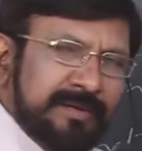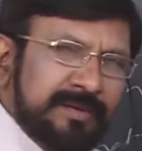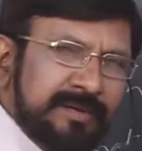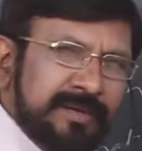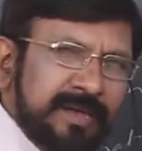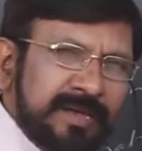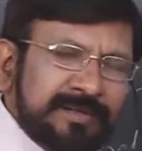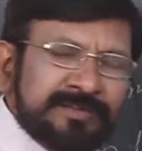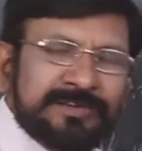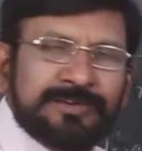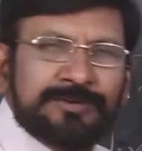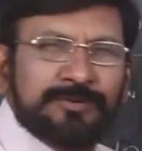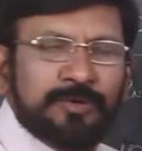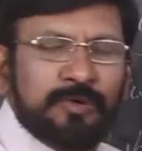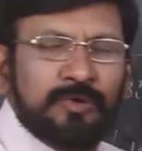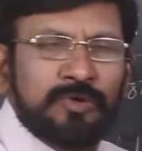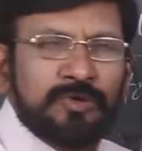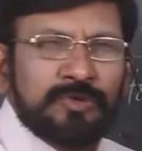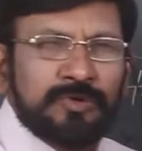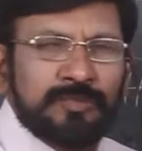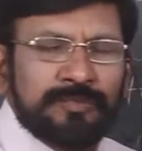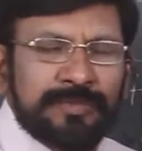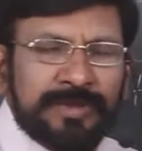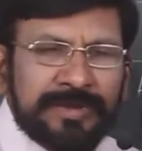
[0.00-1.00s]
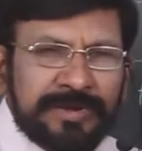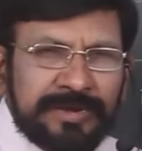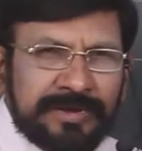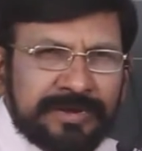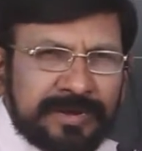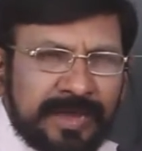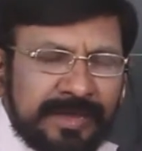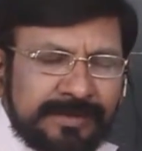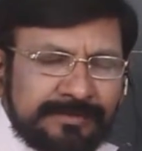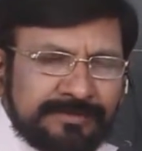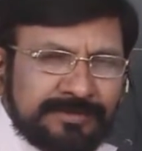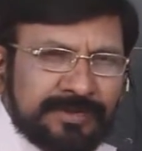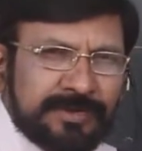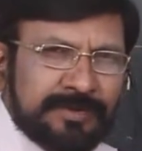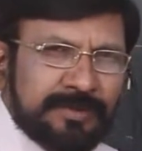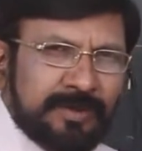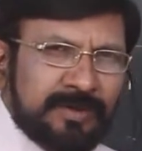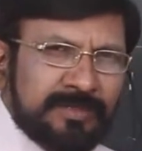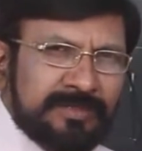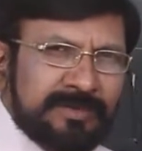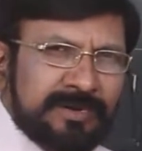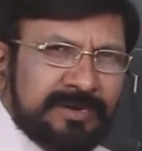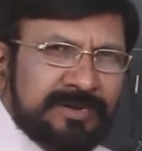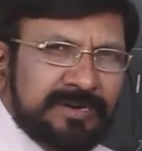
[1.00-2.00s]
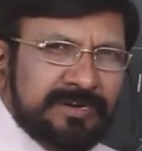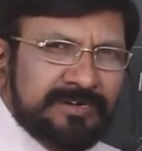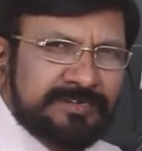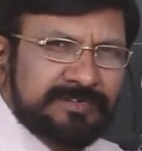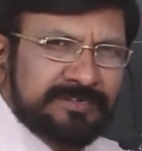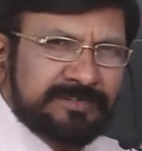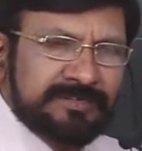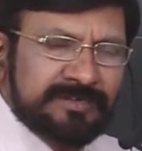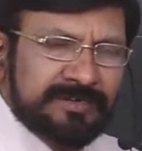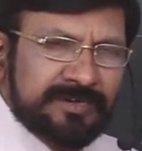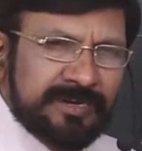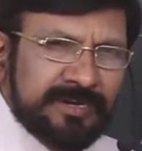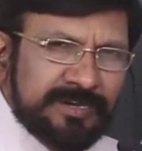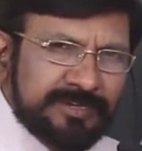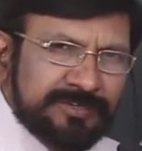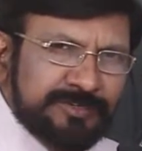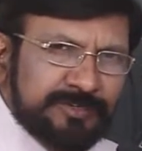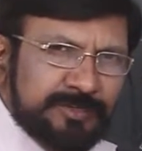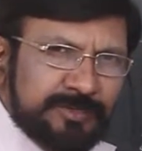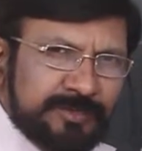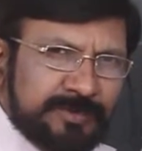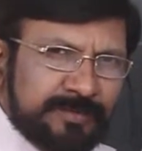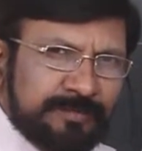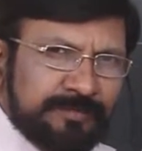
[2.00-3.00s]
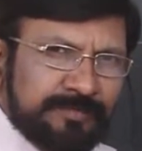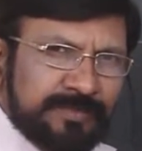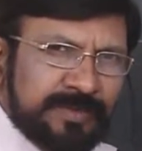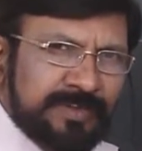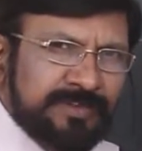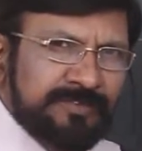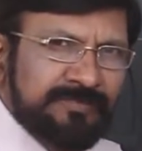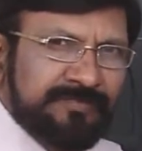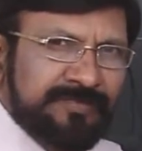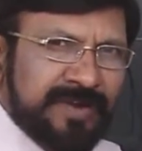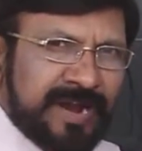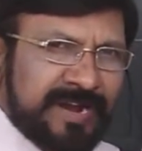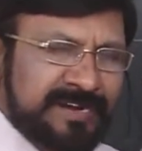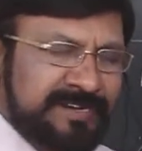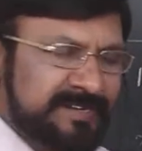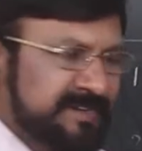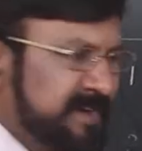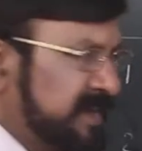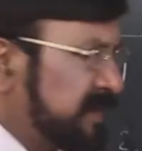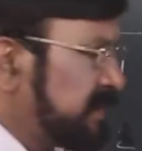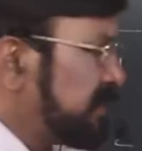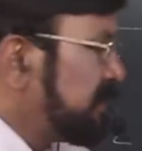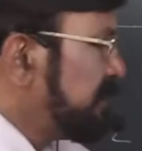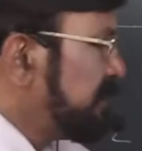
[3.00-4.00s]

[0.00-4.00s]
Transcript: as I told you many times and all that, its nature is fractional.